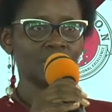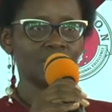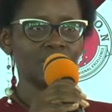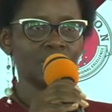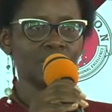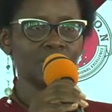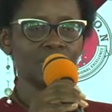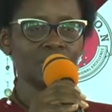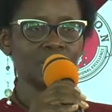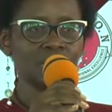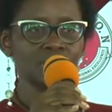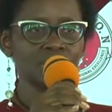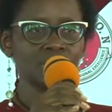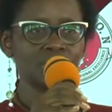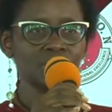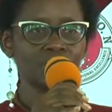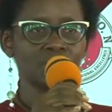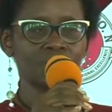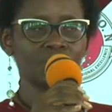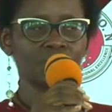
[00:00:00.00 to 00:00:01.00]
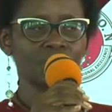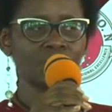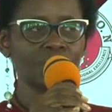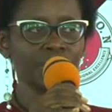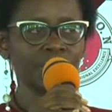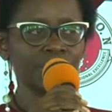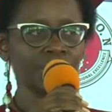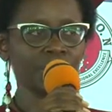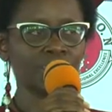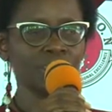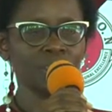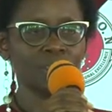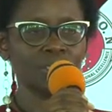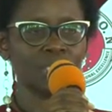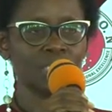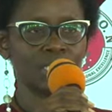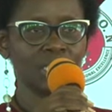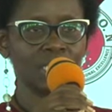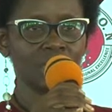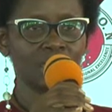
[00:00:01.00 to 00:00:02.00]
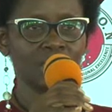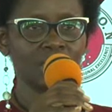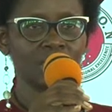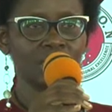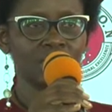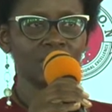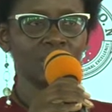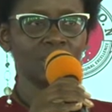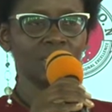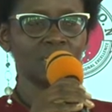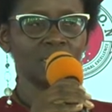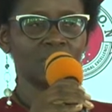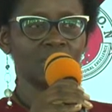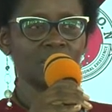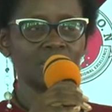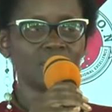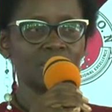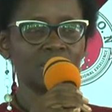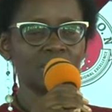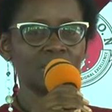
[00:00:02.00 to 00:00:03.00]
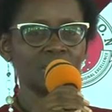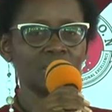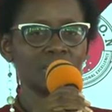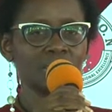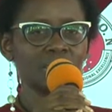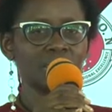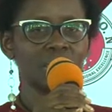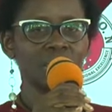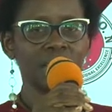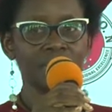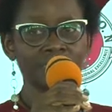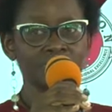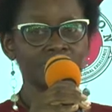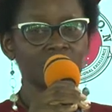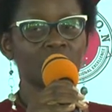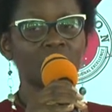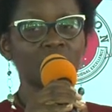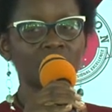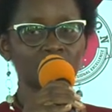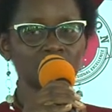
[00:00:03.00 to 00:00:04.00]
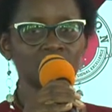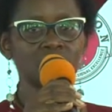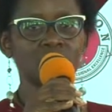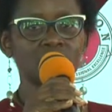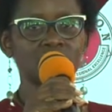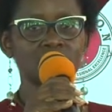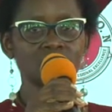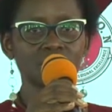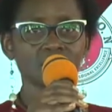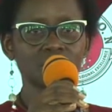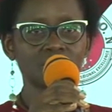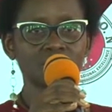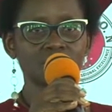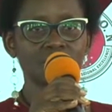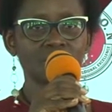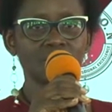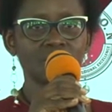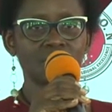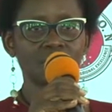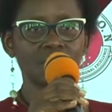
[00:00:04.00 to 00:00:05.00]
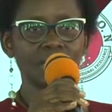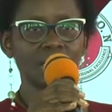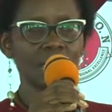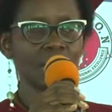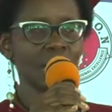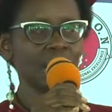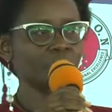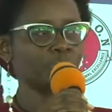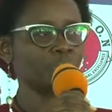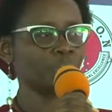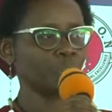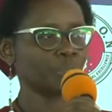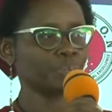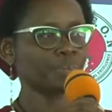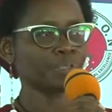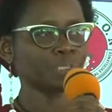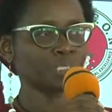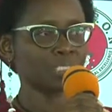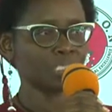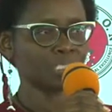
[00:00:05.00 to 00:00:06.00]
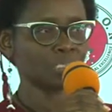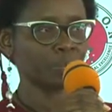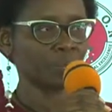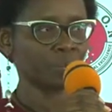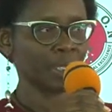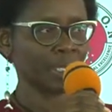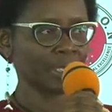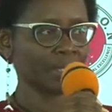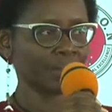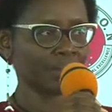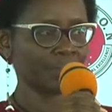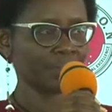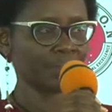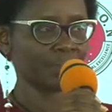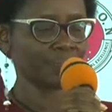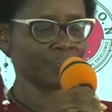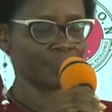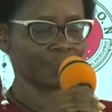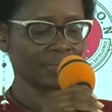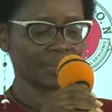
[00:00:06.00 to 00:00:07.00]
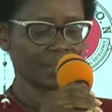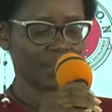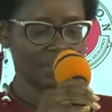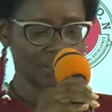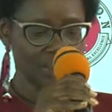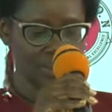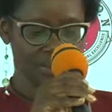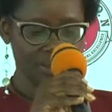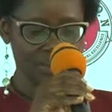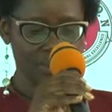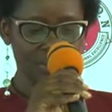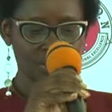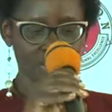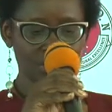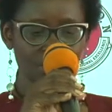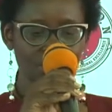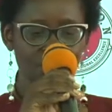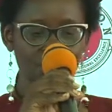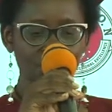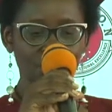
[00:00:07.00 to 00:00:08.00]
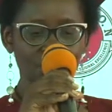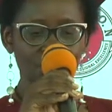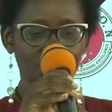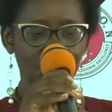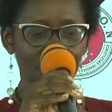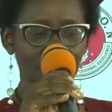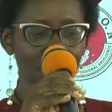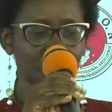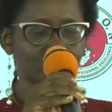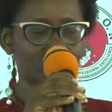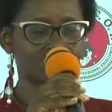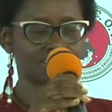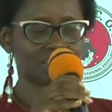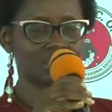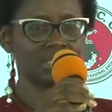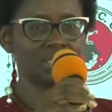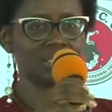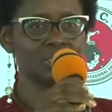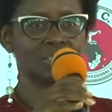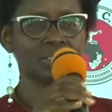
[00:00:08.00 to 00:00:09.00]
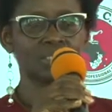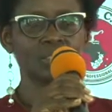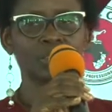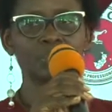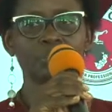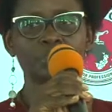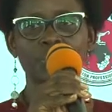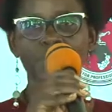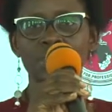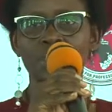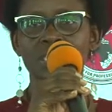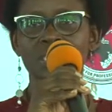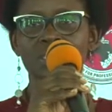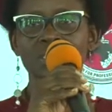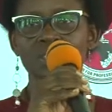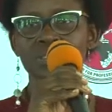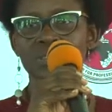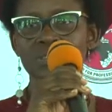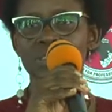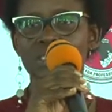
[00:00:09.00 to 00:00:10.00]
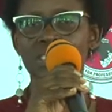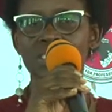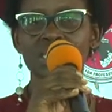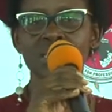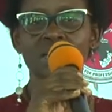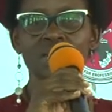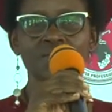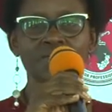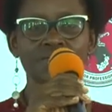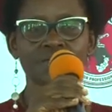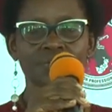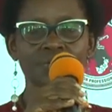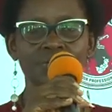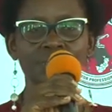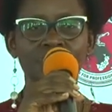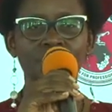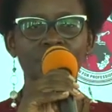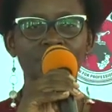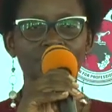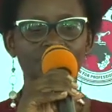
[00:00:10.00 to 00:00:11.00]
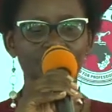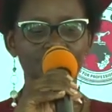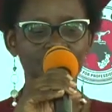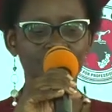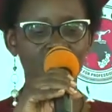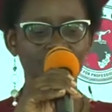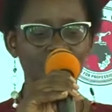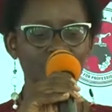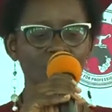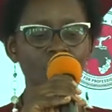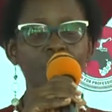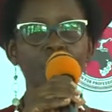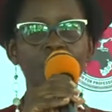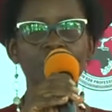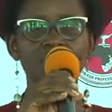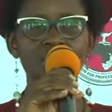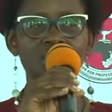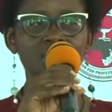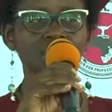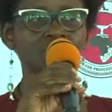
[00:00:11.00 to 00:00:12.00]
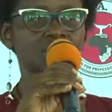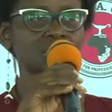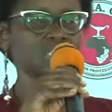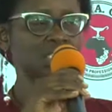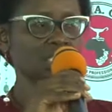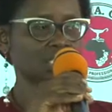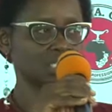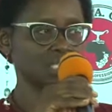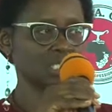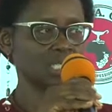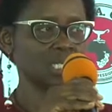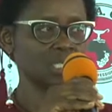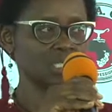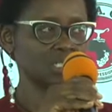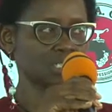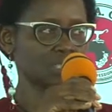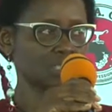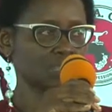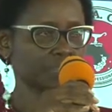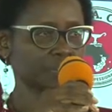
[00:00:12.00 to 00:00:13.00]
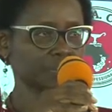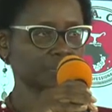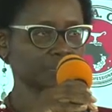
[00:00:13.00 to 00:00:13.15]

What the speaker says: Because when you're not there, lives are lost and people despair. So it's so important to serve with complete dedication.